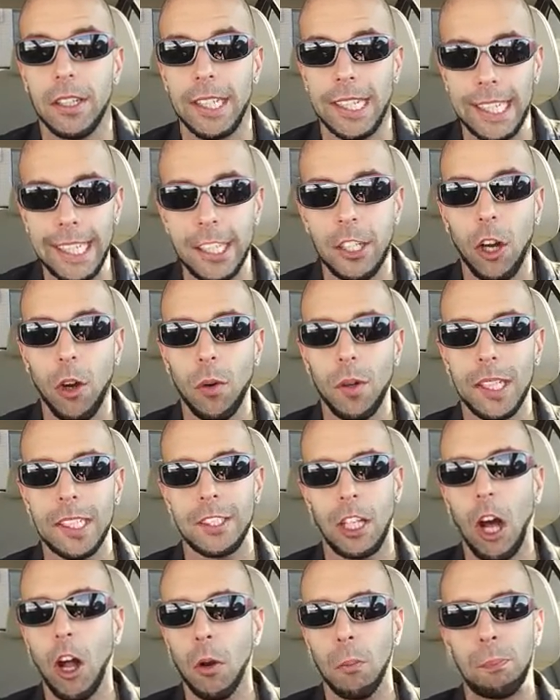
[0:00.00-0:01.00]
Ego
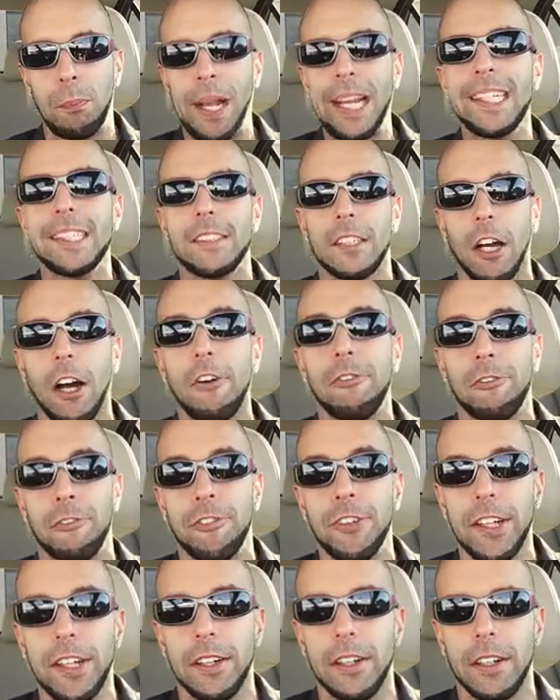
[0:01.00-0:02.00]
is all based of
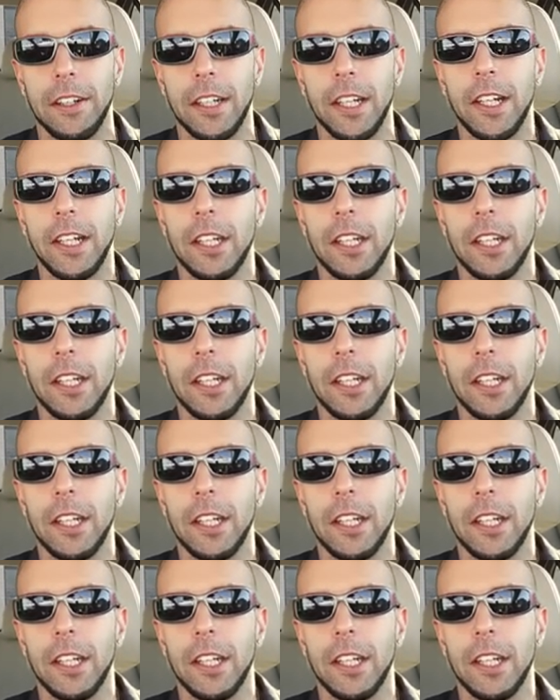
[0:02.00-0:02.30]
fear.